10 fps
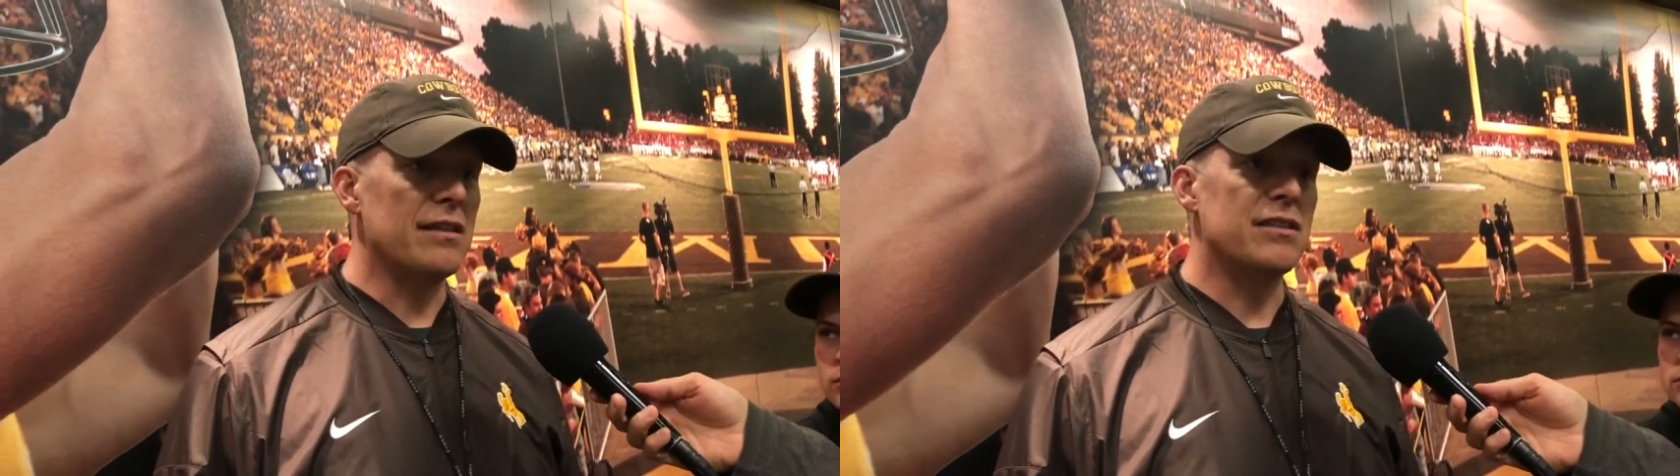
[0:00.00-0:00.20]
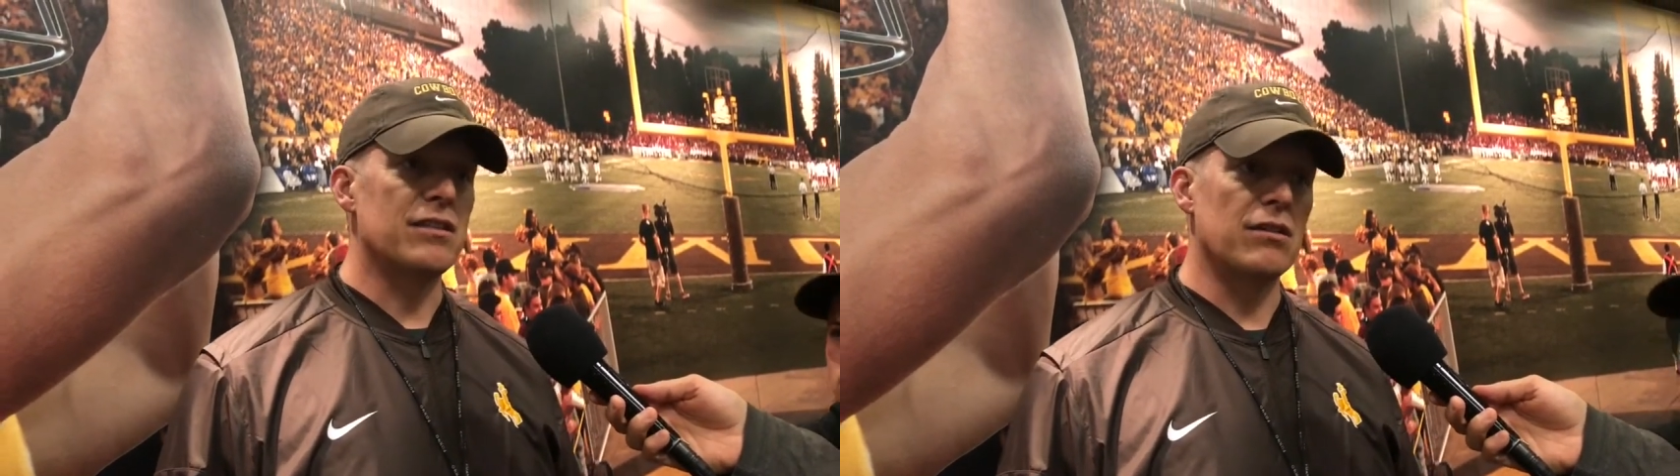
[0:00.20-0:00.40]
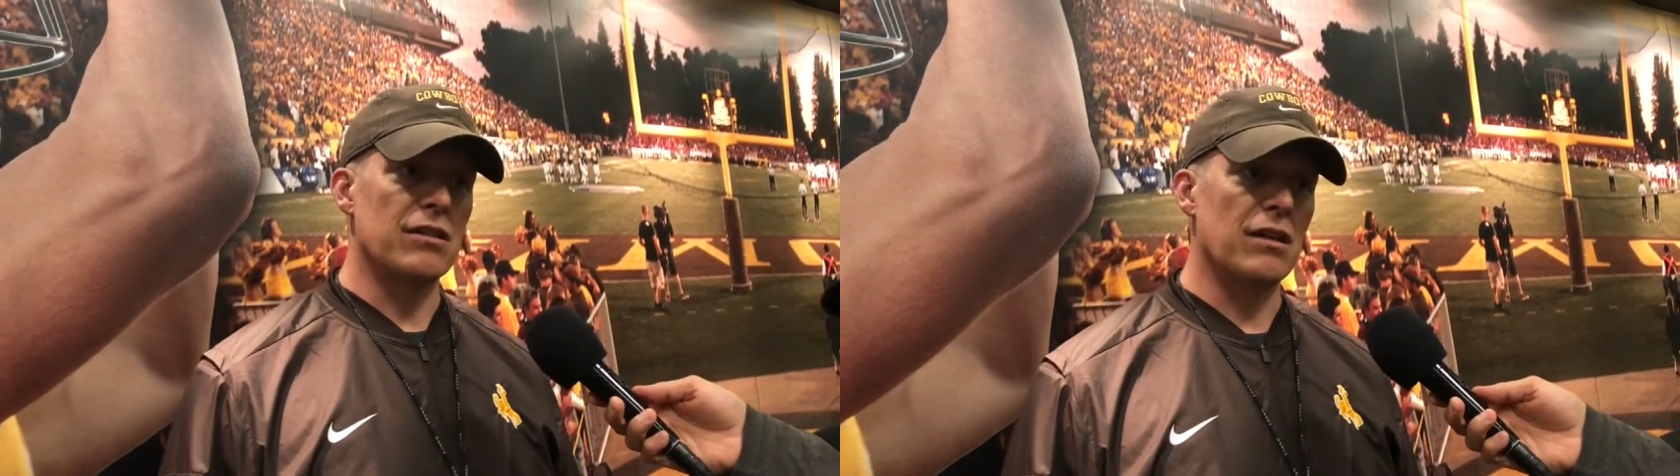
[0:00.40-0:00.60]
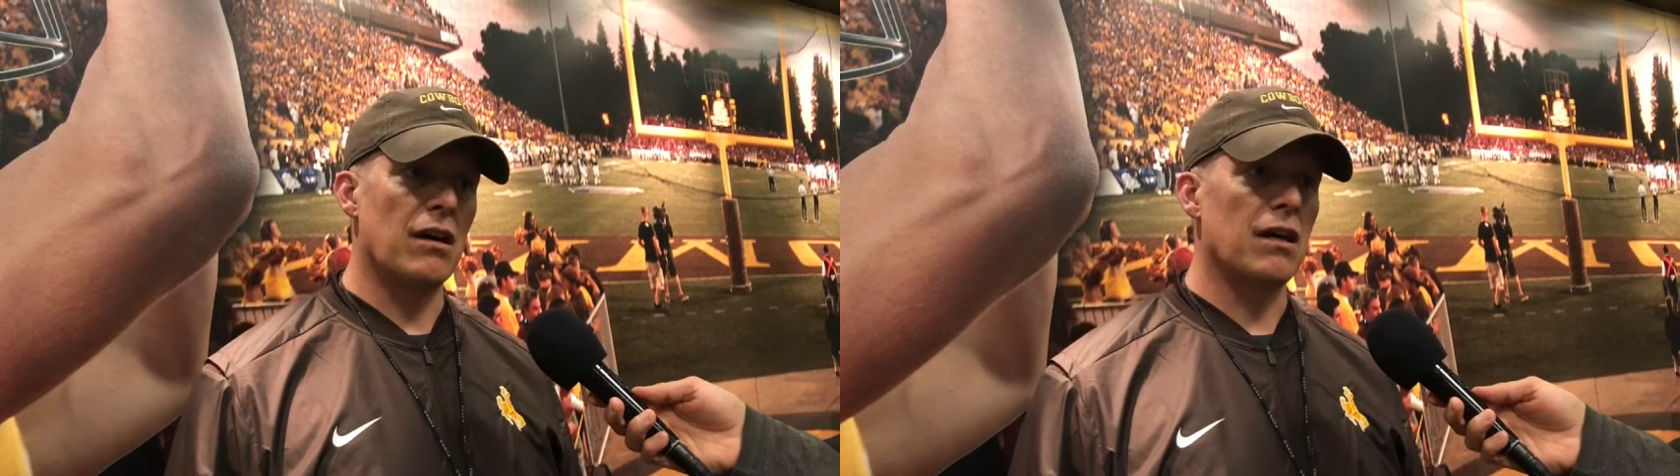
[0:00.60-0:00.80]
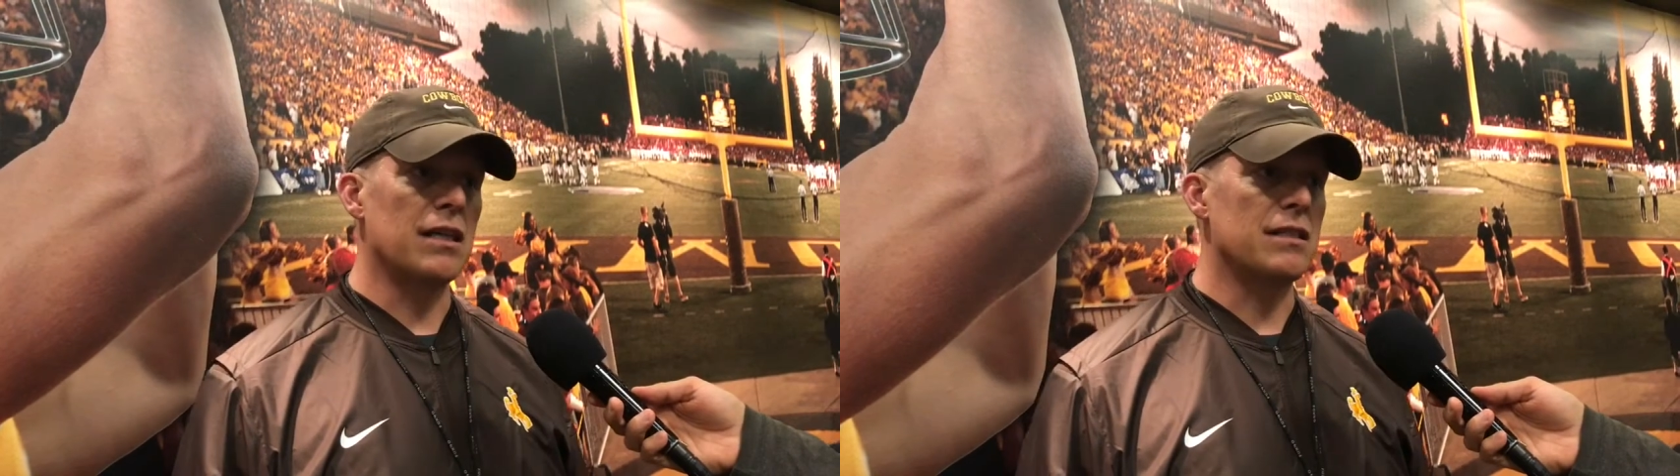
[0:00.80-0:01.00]
It's still
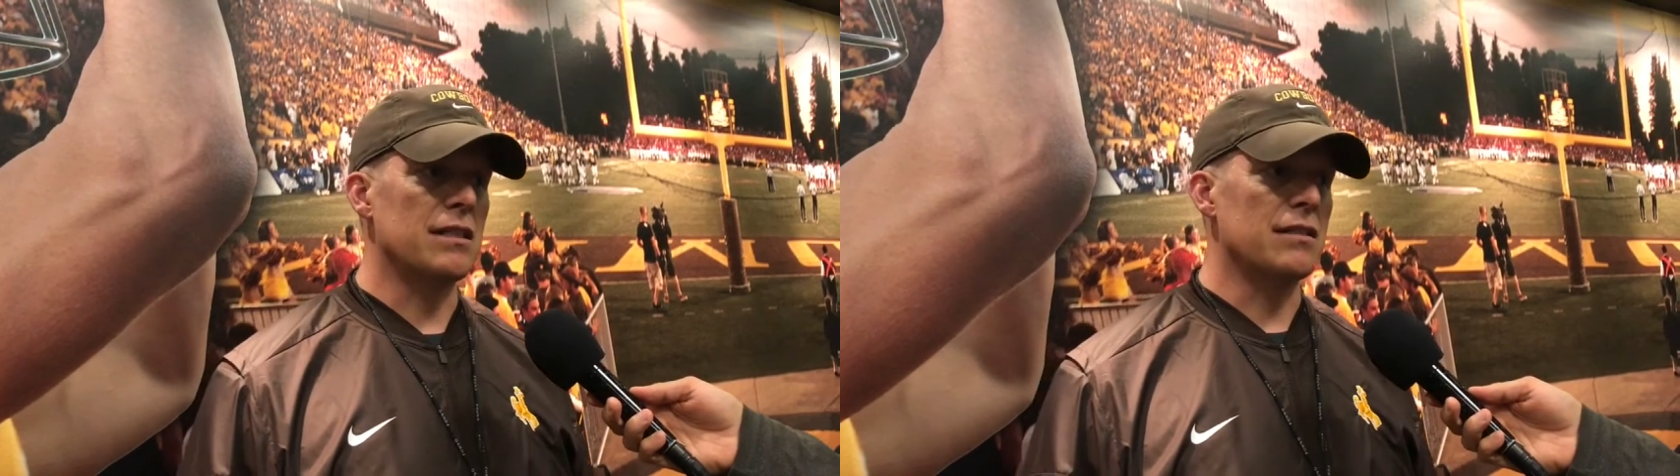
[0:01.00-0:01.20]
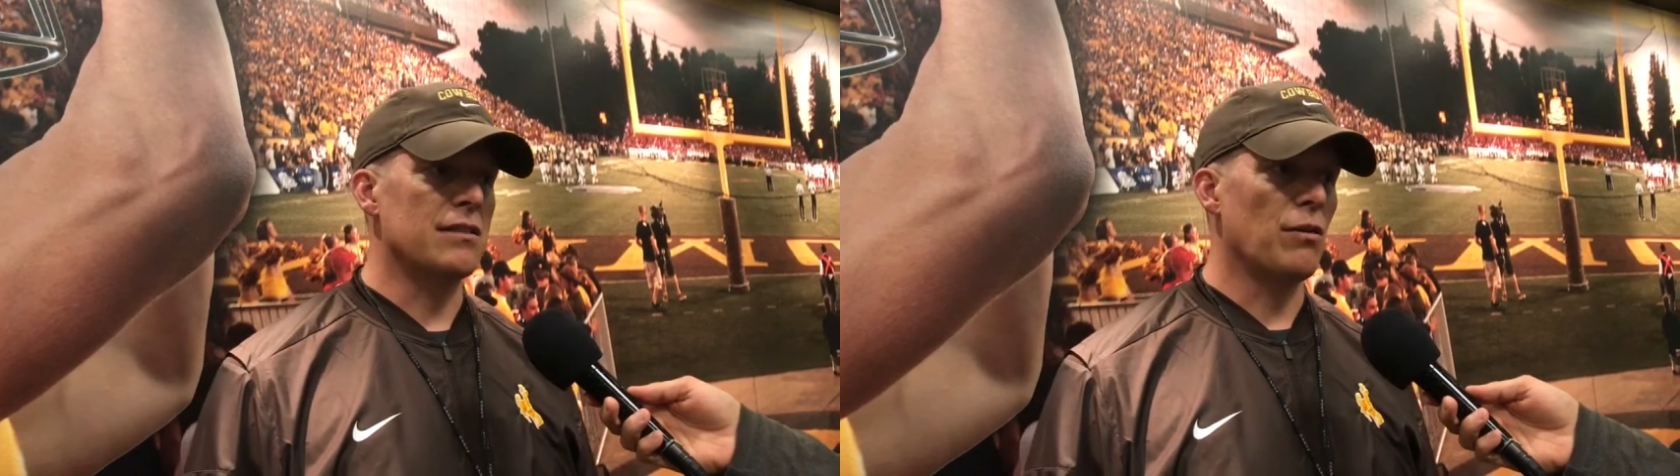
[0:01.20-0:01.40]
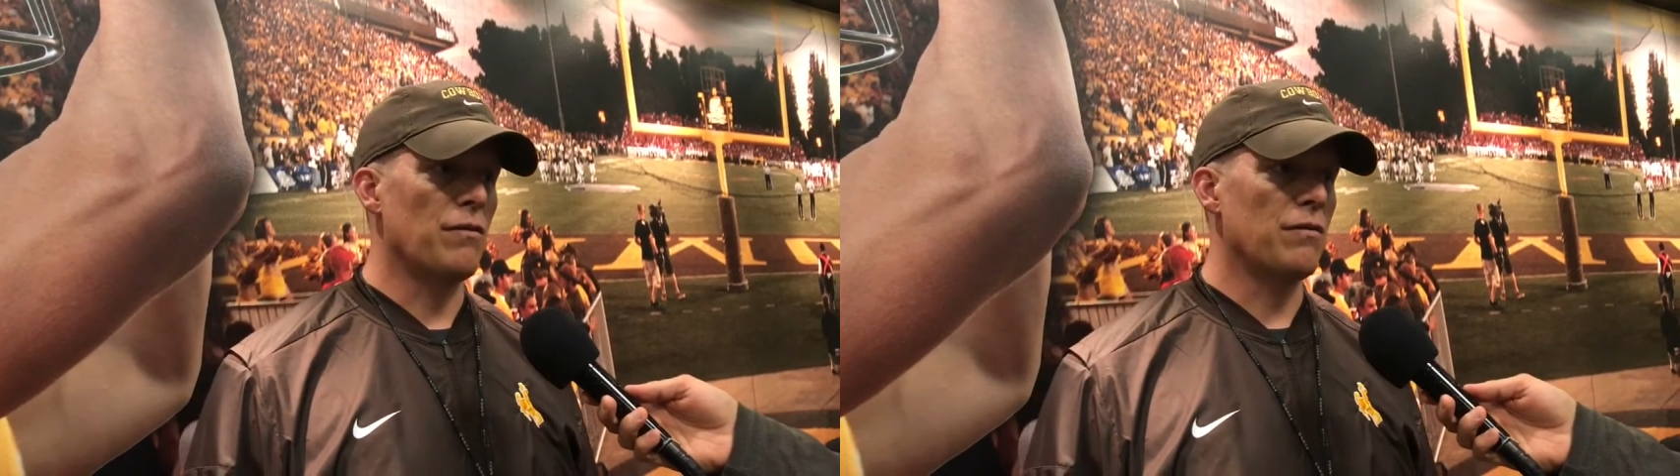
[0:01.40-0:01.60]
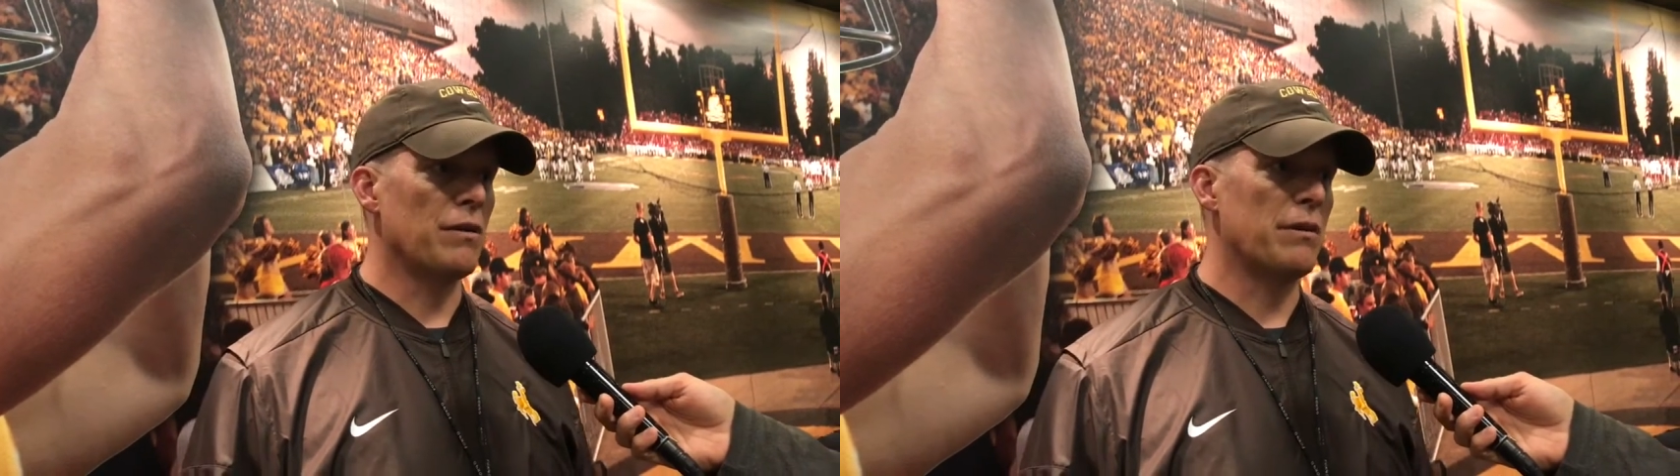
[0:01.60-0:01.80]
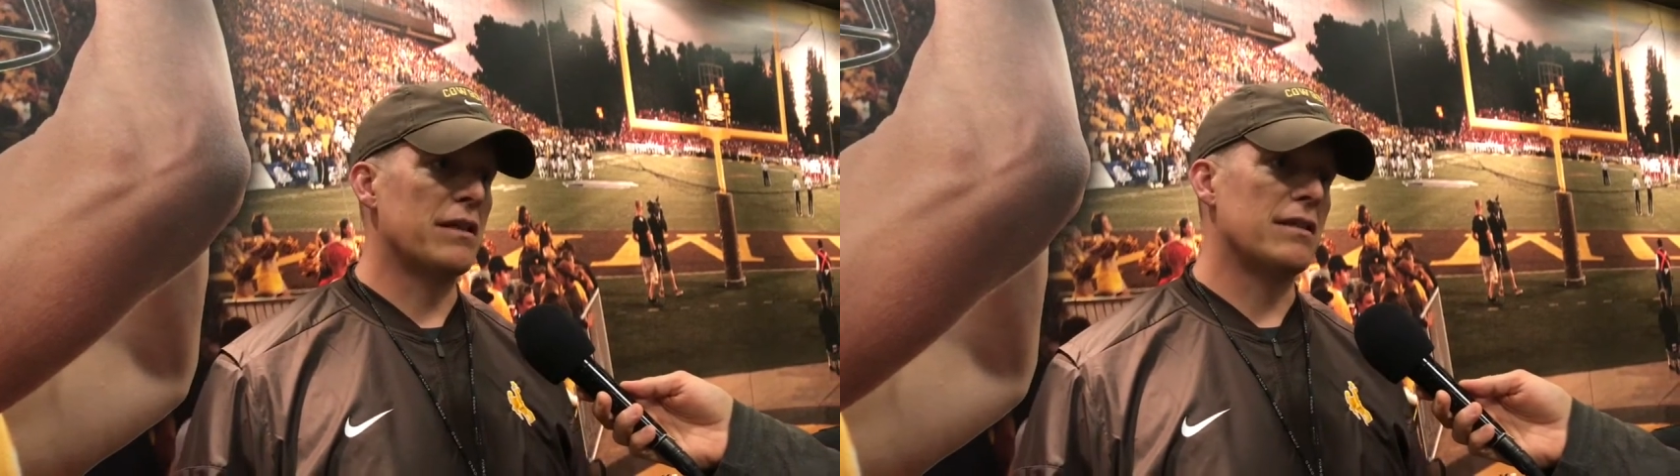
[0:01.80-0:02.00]
young. It's
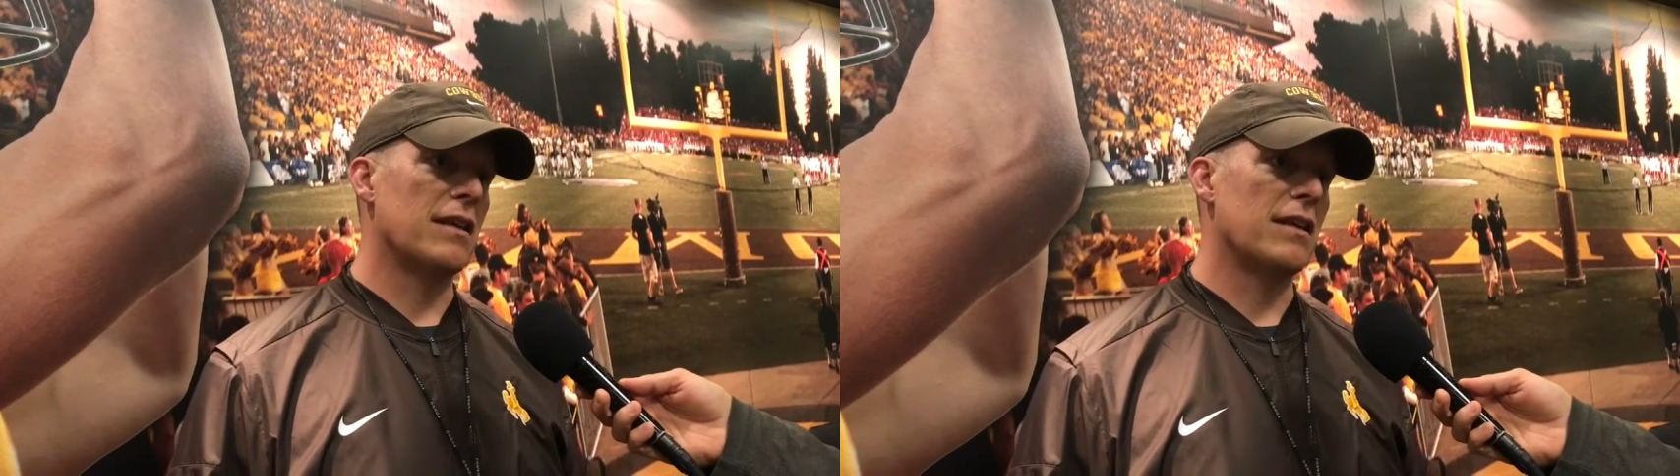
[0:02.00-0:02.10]
hopefully we get to